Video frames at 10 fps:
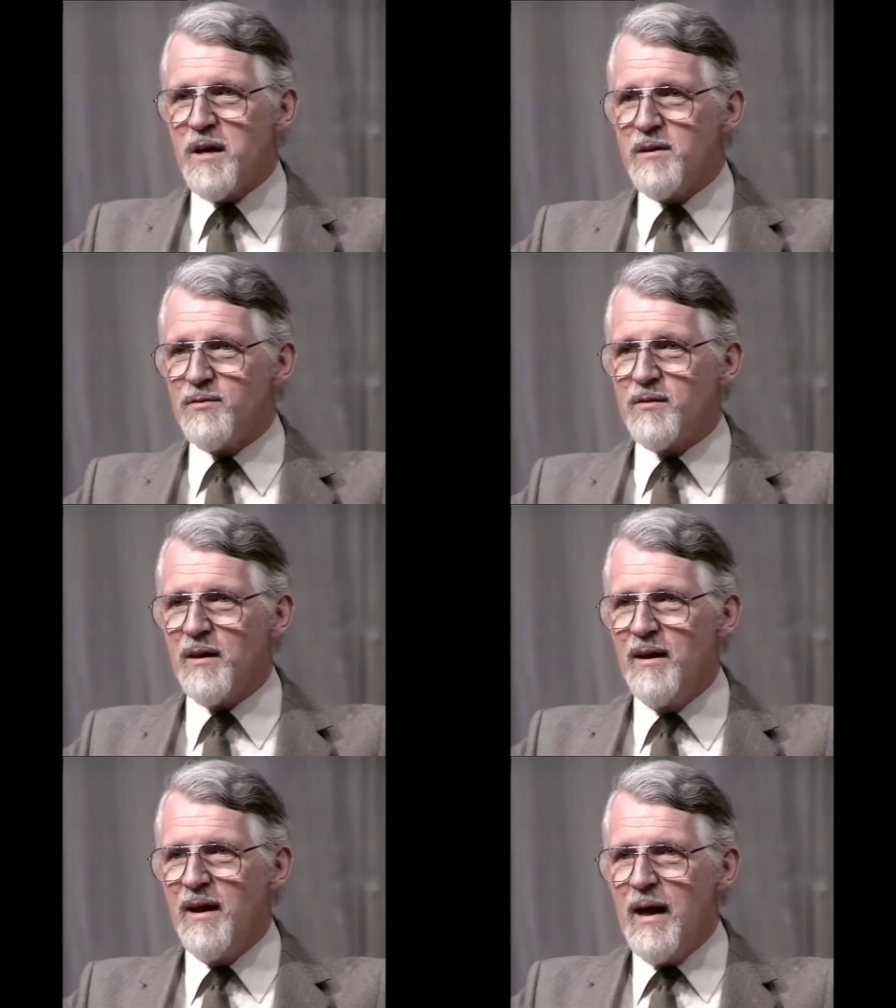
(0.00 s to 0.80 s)
faith,
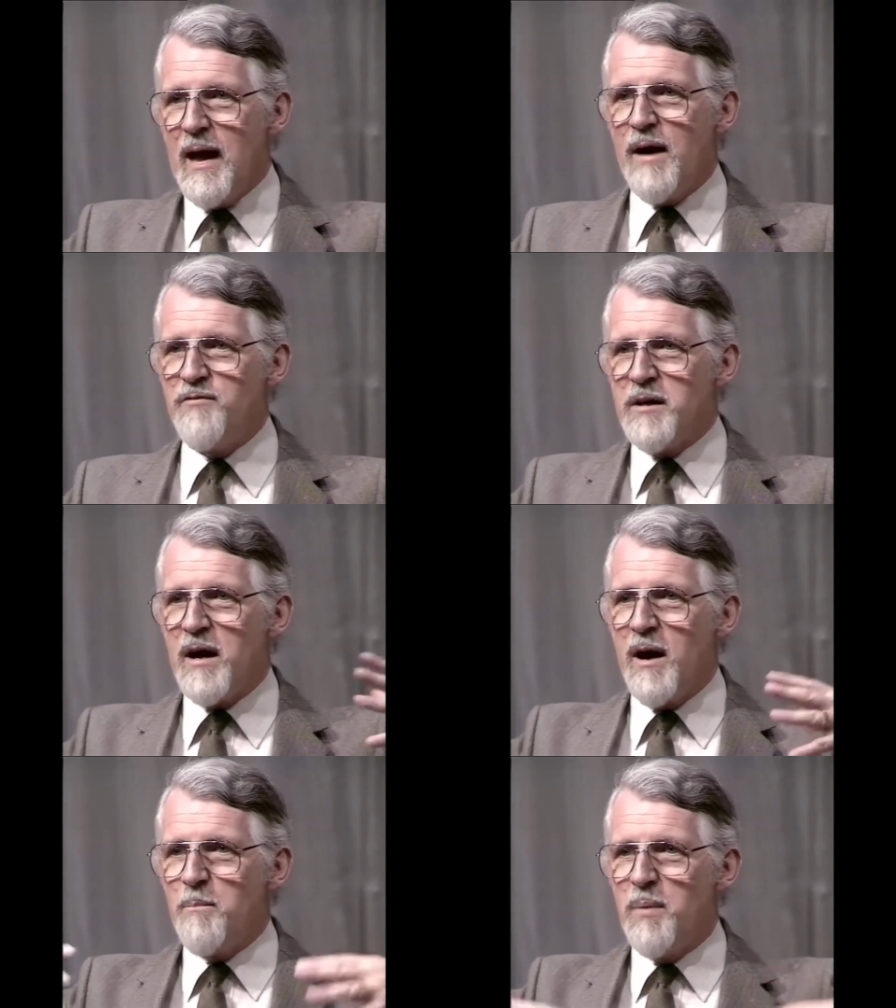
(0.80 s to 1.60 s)
having
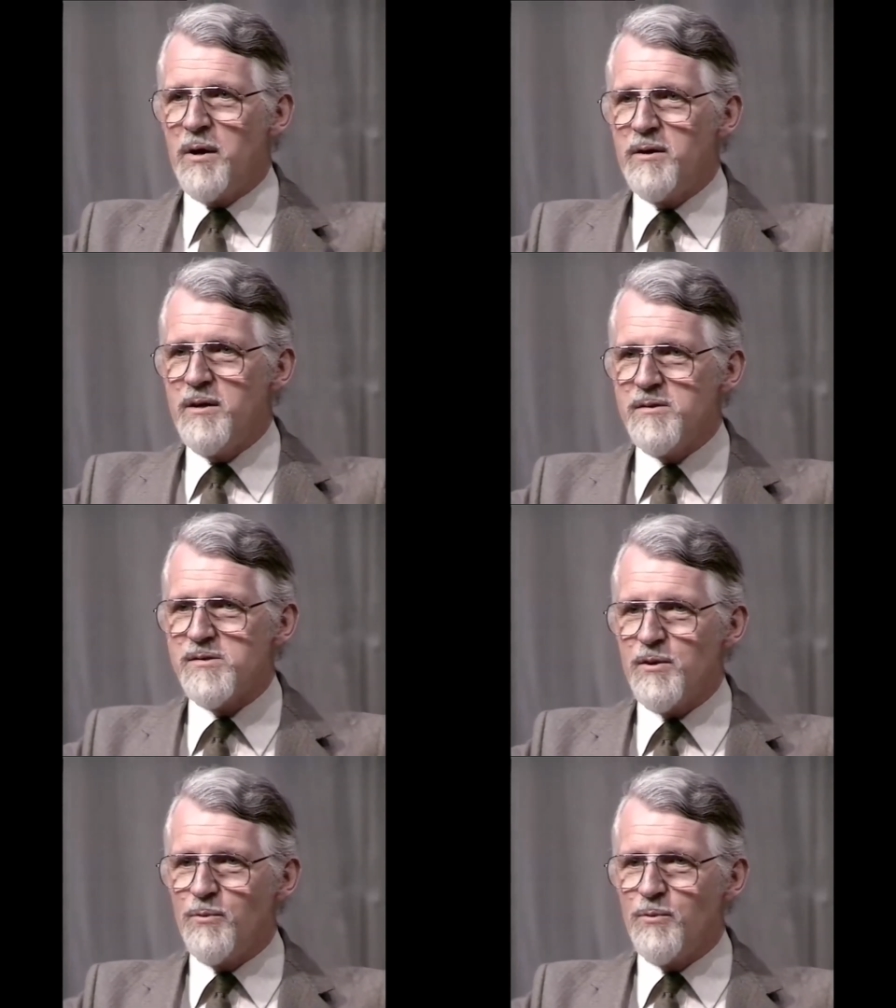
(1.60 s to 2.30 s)
our bodies